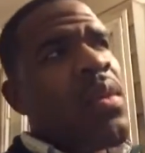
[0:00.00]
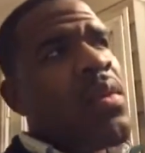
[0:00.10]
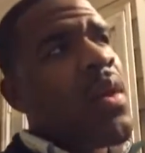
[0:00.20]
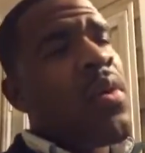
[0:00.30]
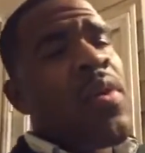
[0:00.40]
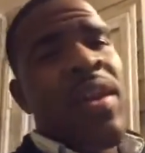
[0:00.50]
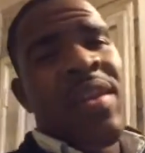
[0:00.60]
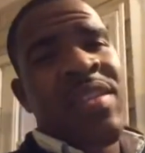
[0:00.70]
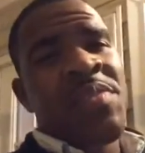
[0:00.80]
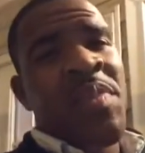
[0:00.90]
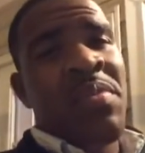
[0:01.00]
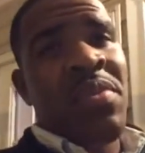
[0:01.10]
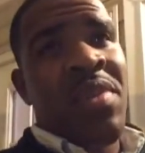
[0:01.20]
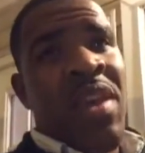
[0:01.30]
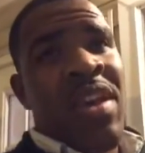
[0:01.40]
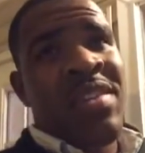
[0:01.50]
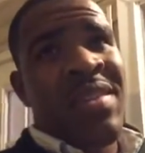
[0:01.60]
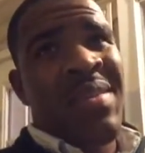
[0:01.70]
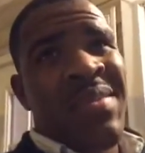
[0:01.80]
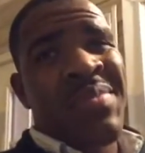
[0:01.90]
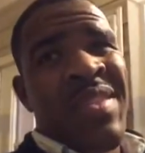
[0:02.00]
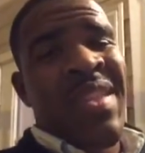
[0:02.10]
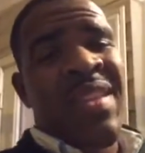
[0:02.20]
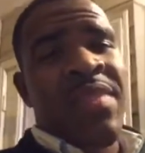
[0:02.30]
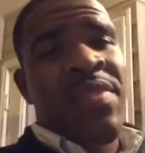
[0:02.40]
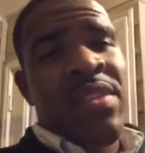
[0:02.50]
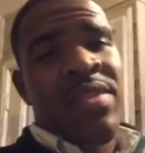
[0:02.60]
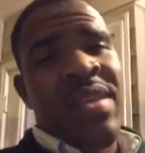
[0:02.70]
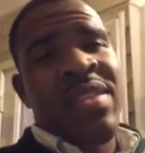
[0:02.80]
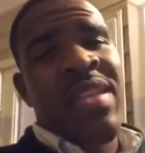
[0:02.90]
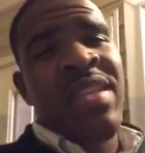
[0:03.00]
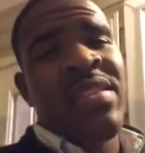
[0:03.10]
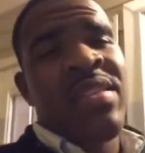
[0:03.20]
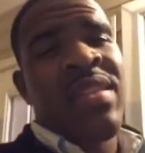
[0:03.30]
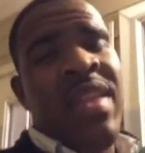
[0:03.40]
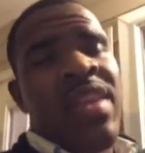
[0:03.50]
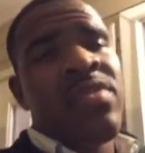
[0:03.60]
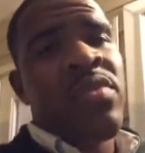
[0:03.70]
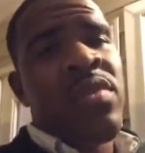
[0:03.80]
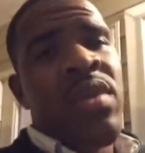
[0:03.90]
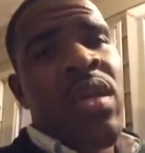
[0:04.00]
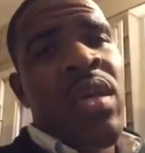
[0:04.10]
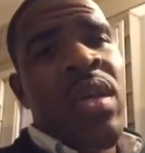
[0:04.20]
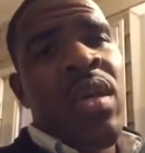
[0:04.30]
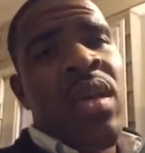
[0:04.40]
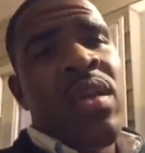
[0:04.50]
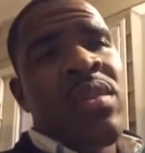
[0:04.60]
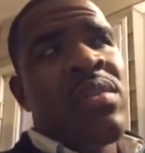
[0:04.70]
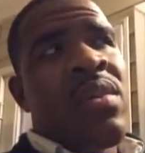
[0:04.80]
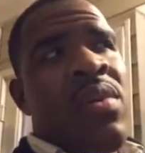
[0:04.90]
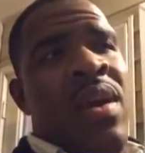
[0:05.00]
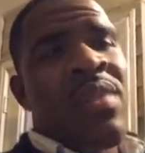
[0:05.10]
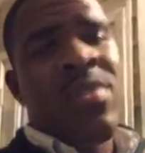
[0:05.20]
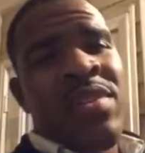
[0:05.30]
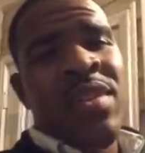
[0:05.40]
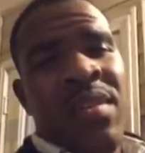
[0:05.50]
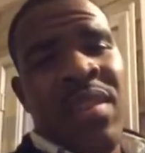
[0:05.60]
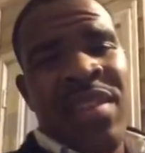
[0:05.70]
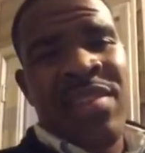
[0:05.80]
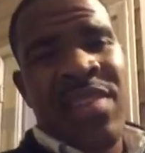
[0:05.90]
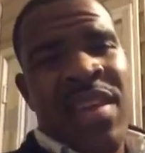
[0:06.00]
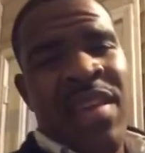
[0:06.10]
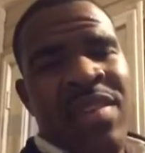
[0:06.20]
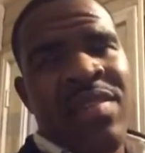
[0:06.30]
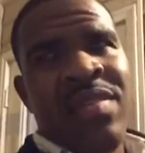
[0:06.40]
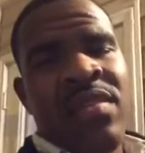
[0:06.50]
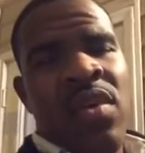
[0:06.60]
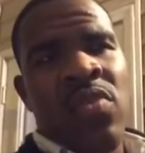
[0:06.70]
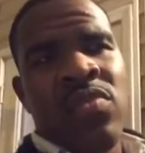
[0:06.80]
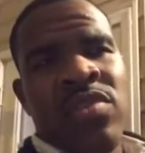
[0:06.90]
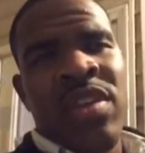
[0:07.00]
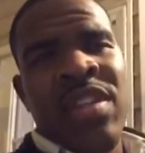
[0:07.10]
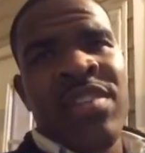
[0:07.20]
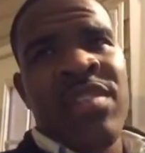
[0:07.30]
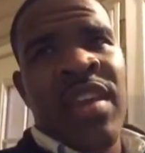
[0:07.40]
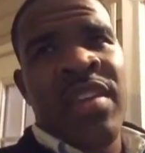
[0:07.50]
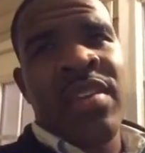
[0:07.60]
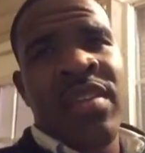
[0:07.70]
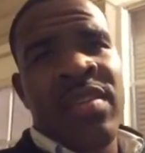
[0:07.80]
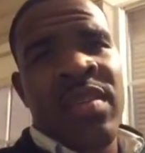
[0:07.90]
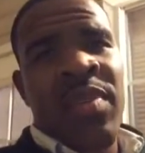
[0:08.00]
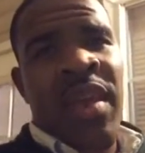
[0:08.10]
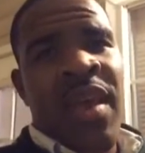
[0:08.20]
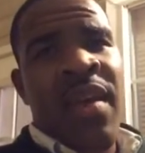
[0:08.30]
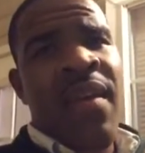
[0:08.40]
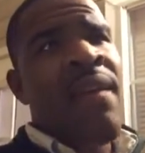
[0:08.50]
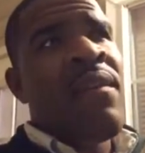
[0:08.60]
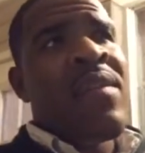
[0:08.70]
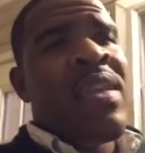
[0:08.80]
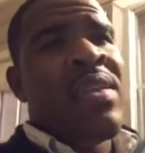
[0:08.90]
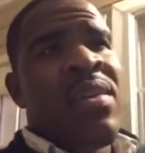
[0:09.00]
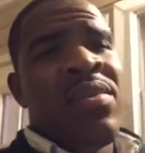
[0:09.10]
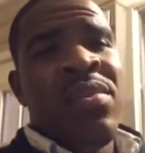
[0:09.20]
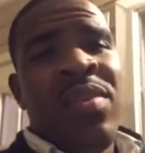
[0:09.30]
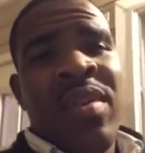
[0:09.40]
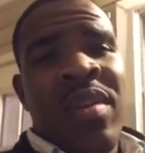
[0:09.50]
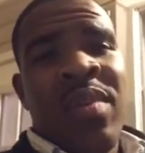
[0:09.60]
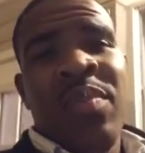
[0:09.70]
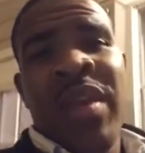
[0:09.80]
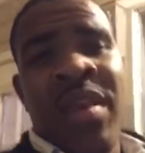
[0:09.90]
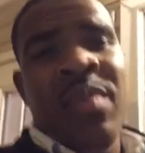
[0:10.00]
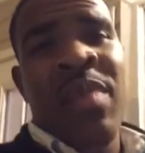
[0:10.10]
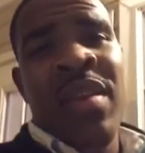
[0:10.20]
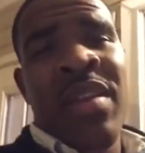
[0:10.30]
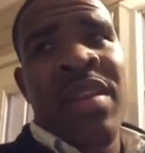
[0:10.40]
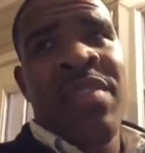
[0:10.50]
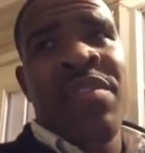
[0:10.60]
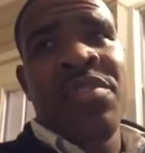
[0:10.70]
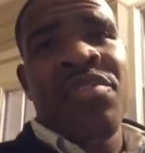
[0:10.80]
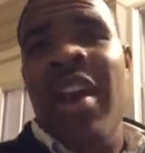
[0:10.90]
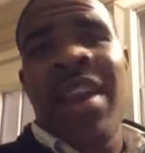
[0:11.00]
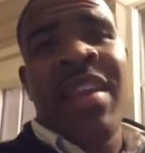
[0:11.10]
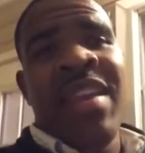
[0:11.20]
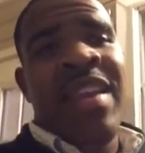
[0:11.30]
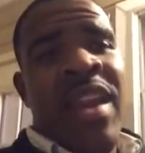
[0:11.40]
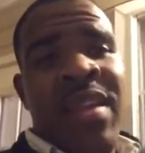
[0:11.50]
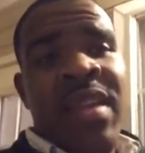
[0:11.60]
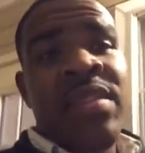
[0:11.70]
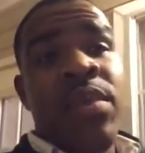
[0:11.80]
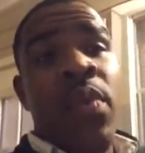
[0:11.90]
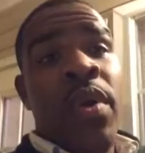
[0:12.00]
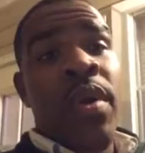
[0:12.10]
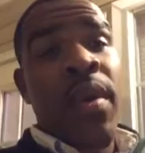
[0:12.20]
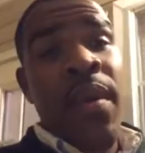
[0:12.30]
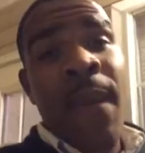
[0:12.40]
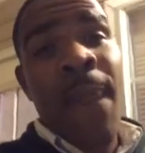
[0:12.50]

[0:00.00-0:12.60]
You know, and these biblical concepts, they definitely translate into the natural. So I don't want y'all to think it's like ultra cliche and it doesn't apply. You know, you can complain about it if you're trying it and it doesn't work.